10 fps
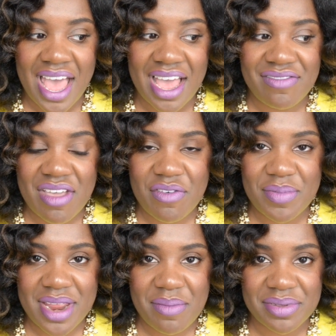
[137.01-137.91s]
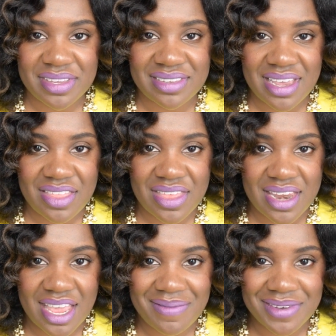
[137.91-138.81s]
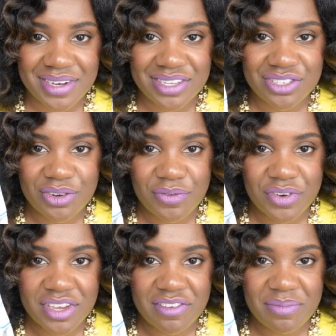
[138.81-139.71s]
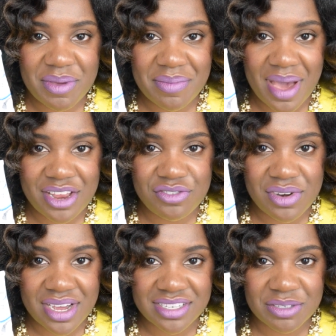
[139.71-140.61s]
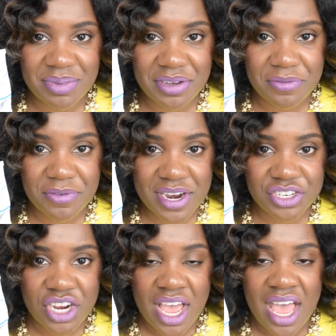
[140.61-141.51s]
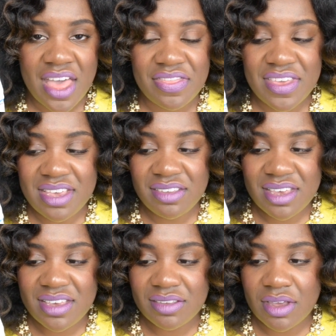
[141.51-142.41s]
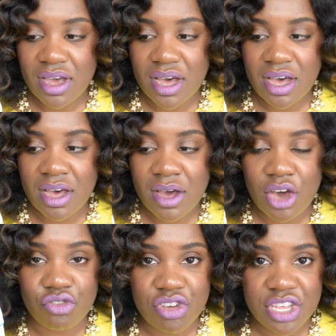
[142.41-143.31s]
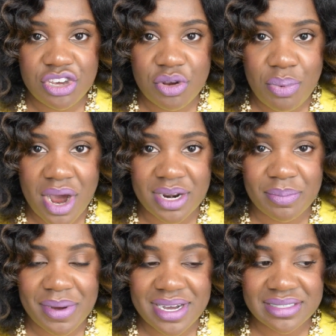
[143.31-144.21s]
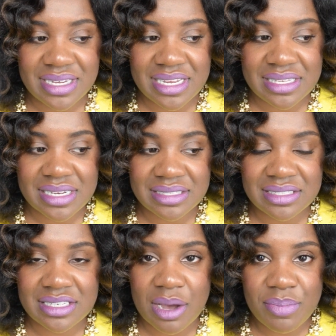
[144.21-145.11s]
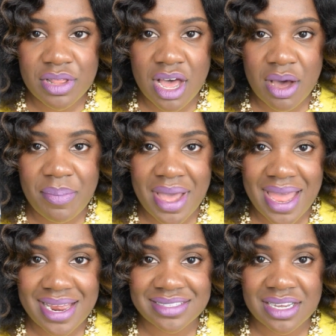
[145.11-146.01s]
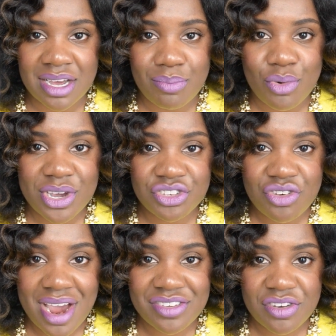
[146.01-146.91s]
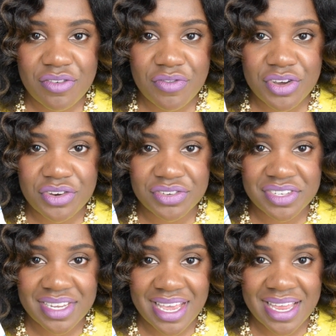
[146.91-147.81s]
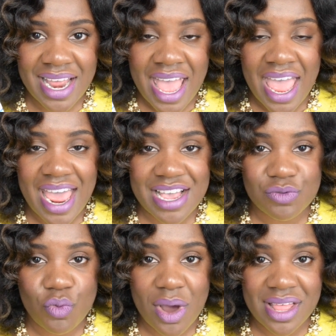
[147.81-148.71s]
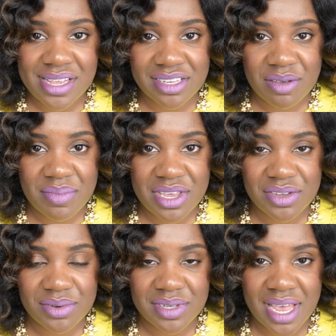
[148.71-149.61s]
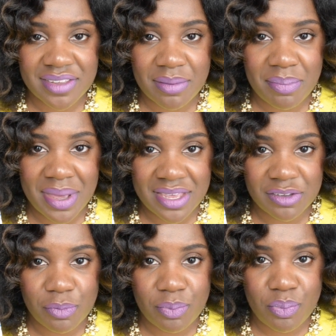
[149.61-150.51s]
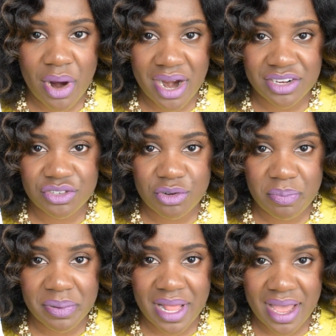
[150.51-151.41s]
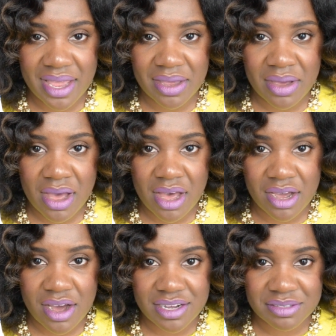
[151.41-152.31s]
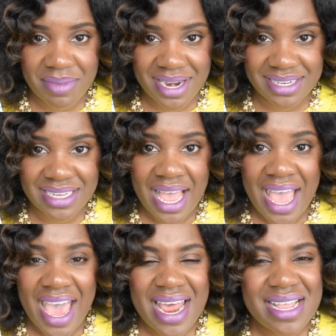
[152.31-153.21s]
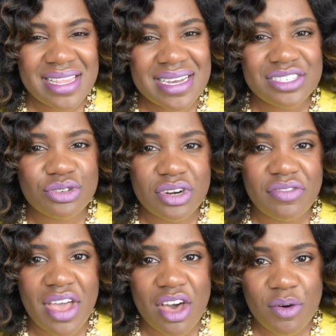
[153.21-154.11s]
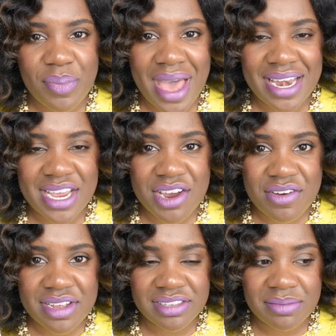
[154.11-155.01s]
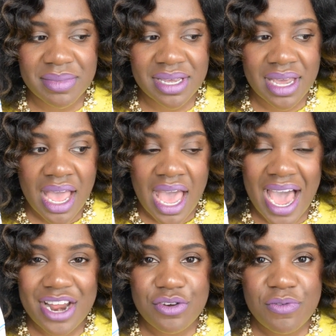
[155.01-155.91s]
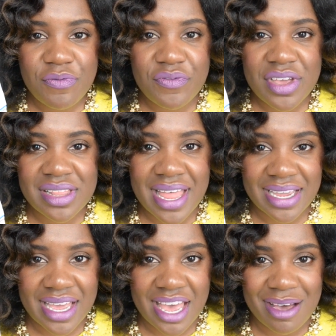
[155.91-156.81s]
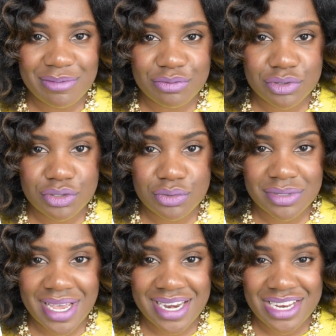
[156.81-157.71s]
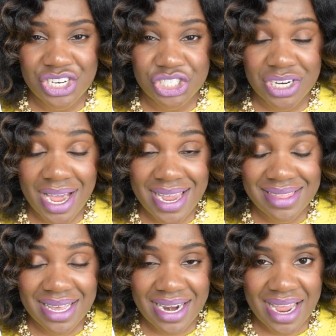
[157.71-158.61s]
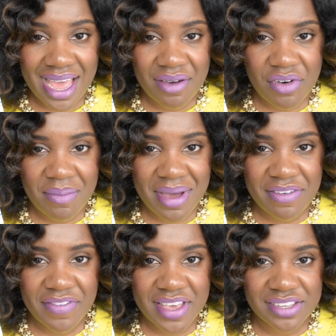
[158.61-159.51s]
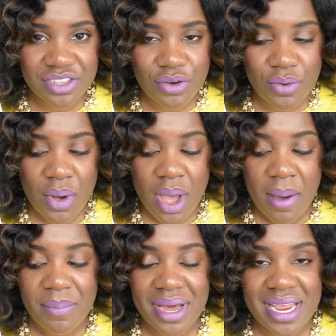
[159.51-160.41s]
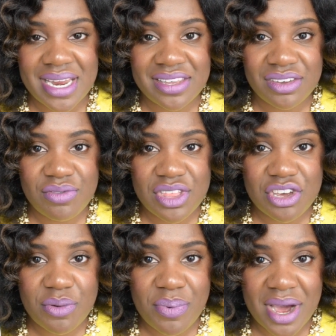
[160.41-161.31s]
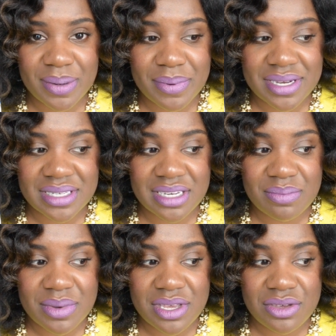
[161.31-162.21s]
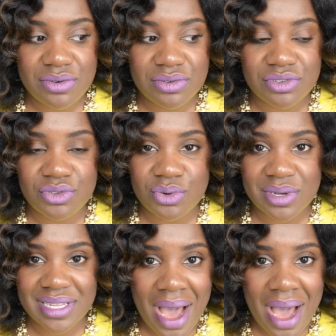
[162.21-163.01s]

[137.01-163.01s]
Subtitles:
I've never been able to say the name good, so forgive me, I do not speak French. This is a really good product because it does double up as a moisturizer for your skin, as well as can be used as a base prior to applying cosmetics, and it does sort of help adhere it to me. I don't feel like it helps reduce any shine that I have on my face though, but it is a really good product because it can be used dually.